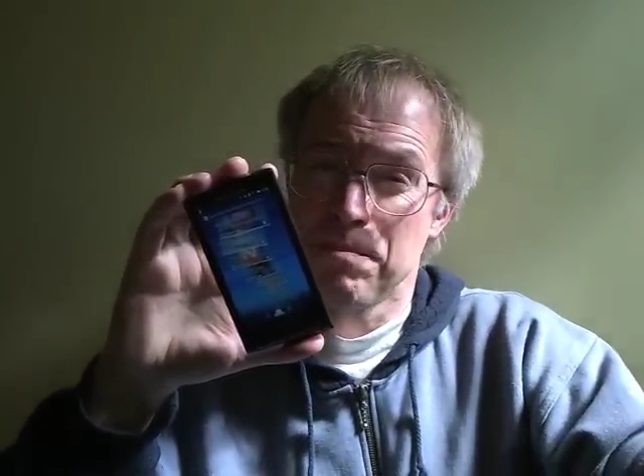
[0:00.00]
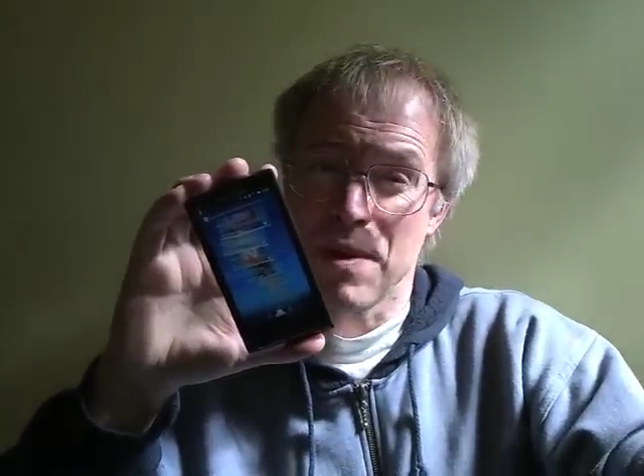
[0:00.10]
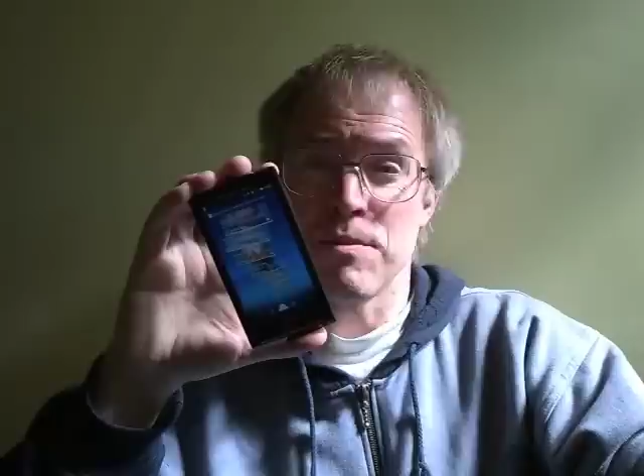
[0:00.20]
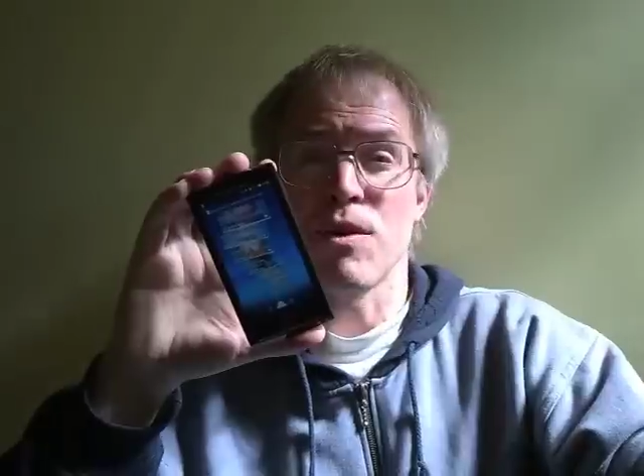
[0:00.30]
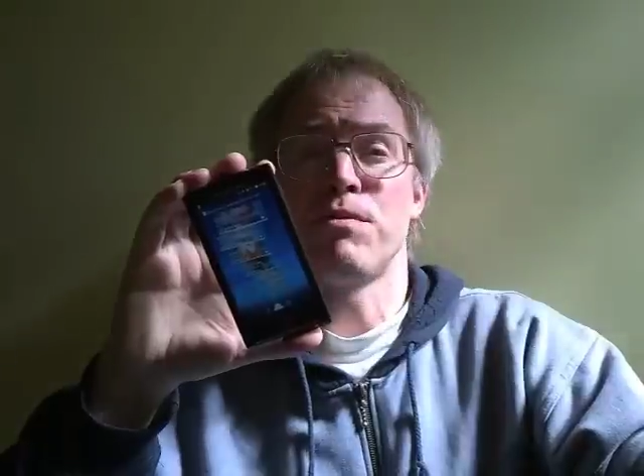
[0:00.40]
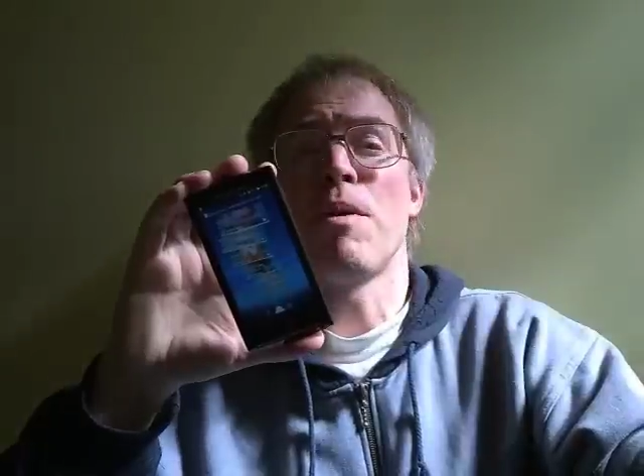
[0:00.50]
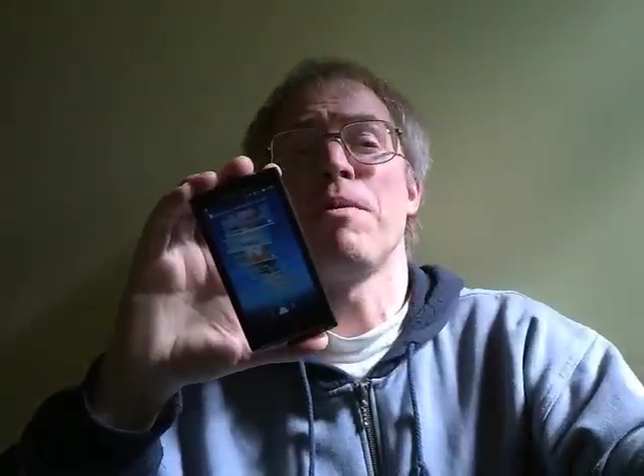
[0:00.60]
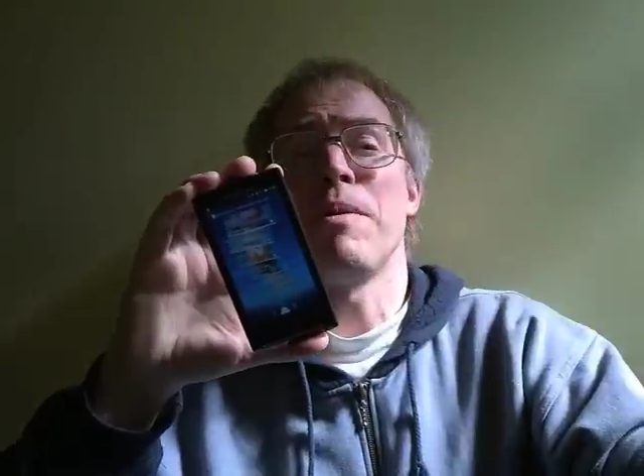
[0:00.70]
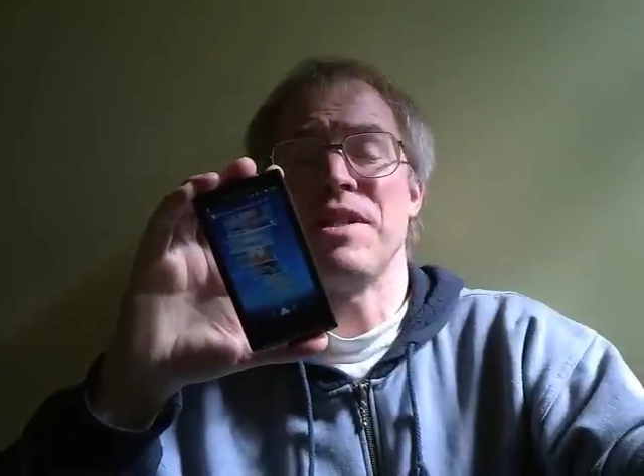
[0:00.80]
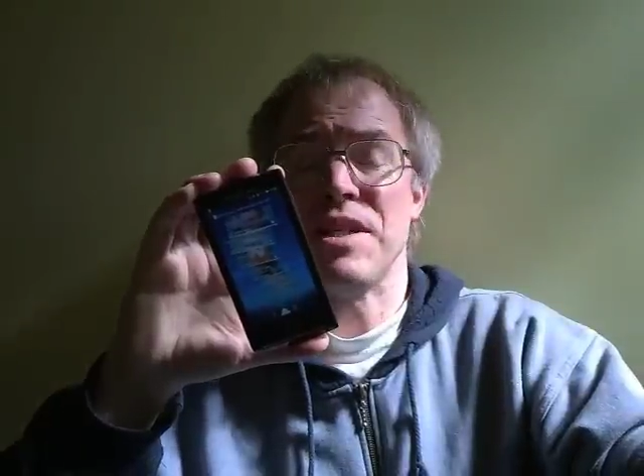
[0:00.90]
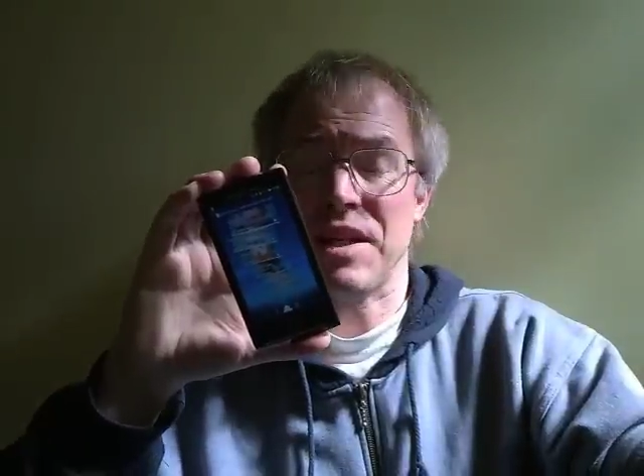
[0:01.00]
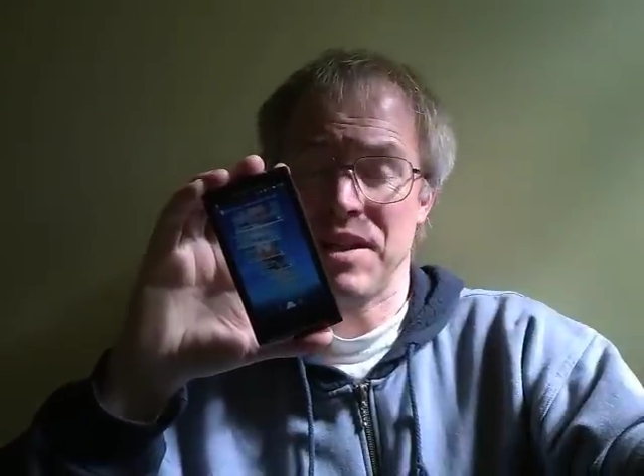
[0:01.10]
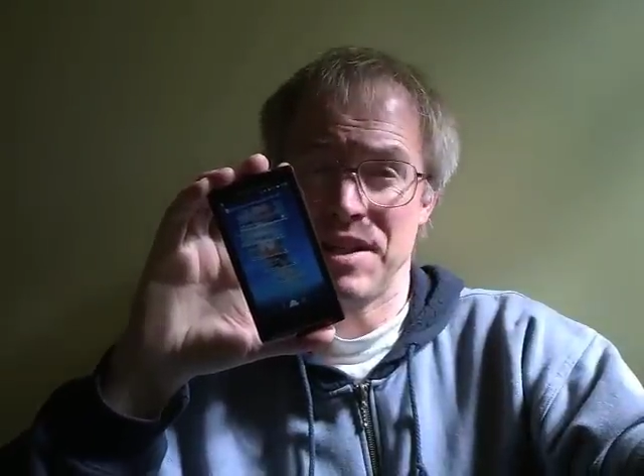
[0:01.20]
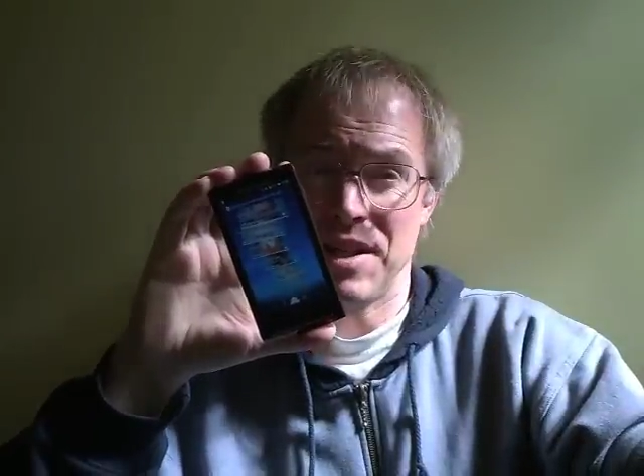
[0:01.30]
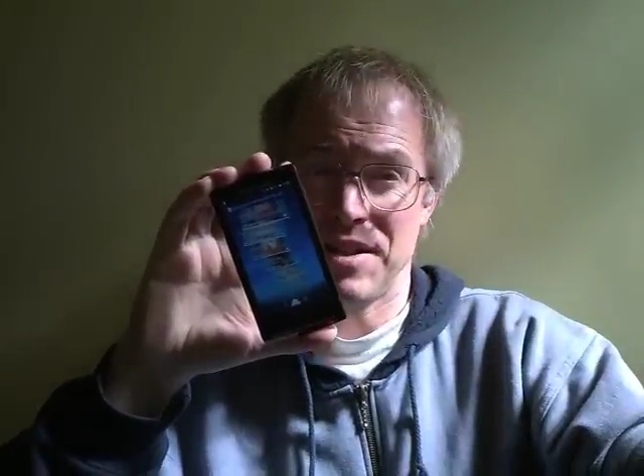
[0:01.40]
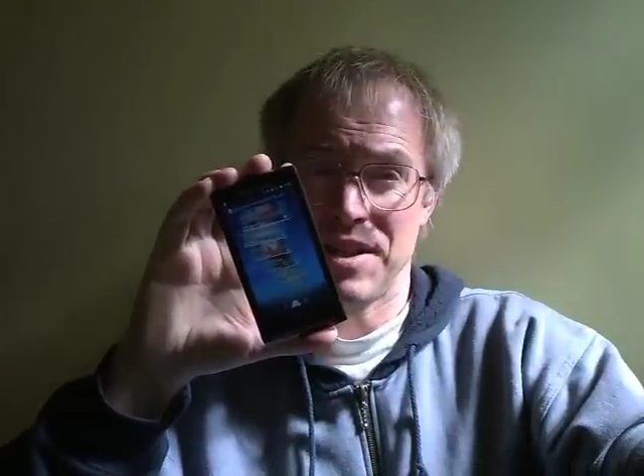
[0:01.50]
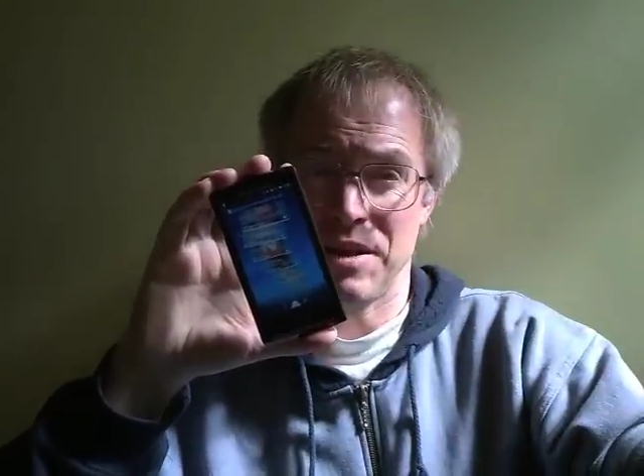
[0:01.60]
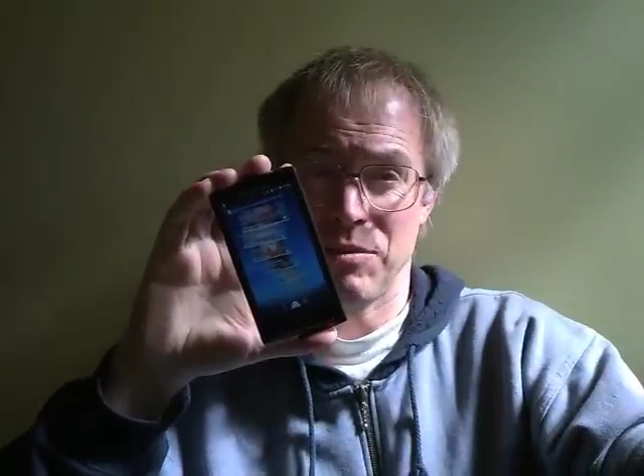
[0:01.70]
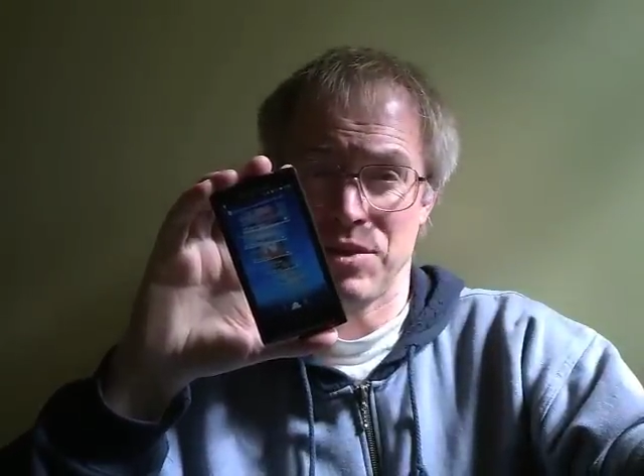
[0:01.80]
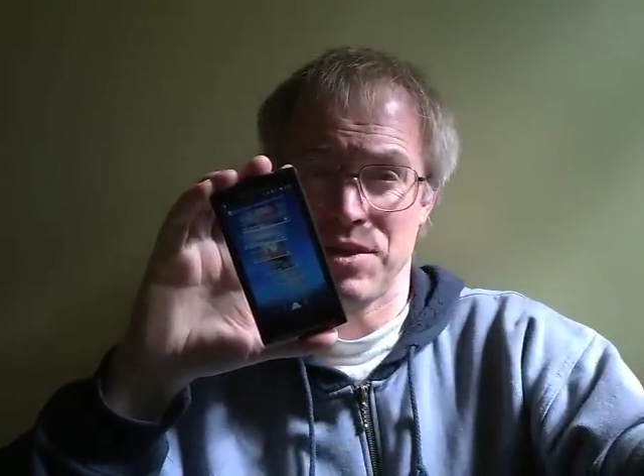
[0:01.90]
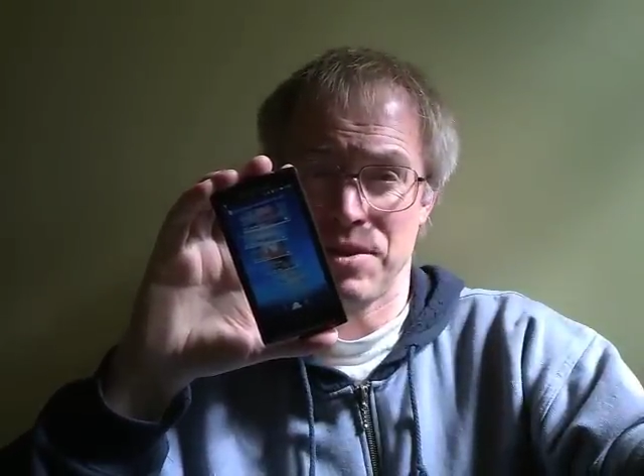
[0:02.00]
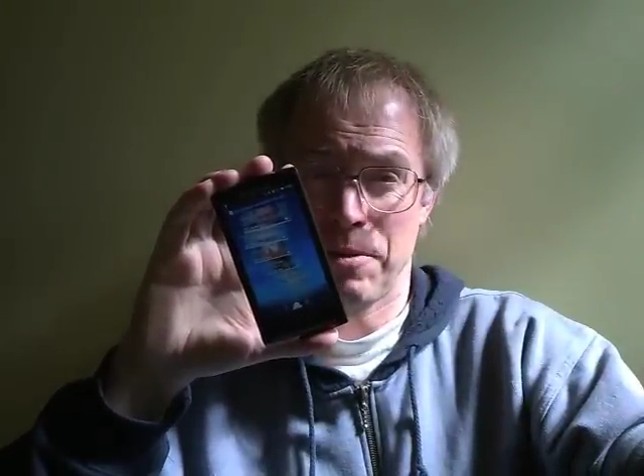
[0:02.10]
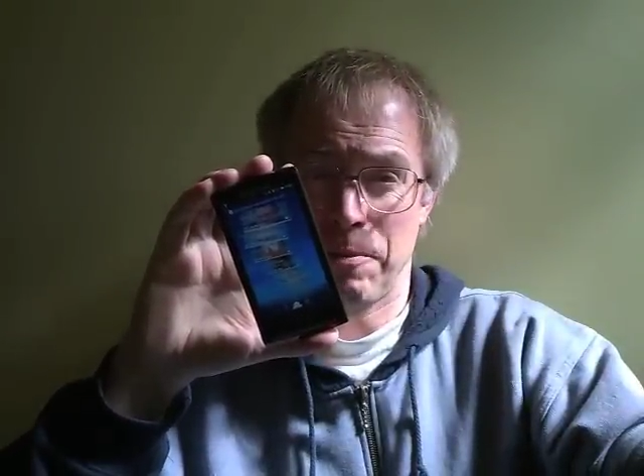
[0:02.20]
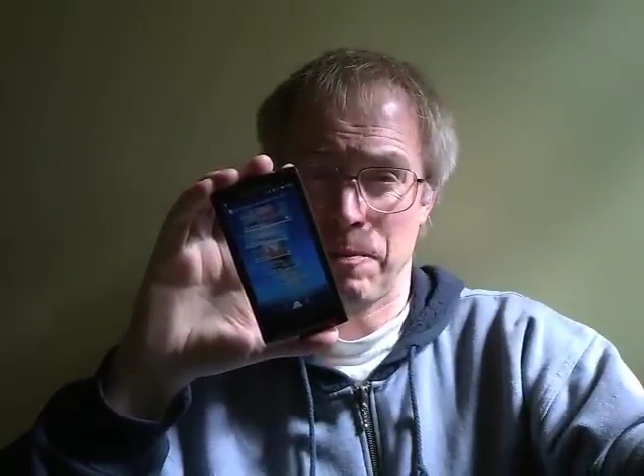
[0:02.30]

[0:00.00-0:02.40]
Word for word: a bit more problematic than it seems.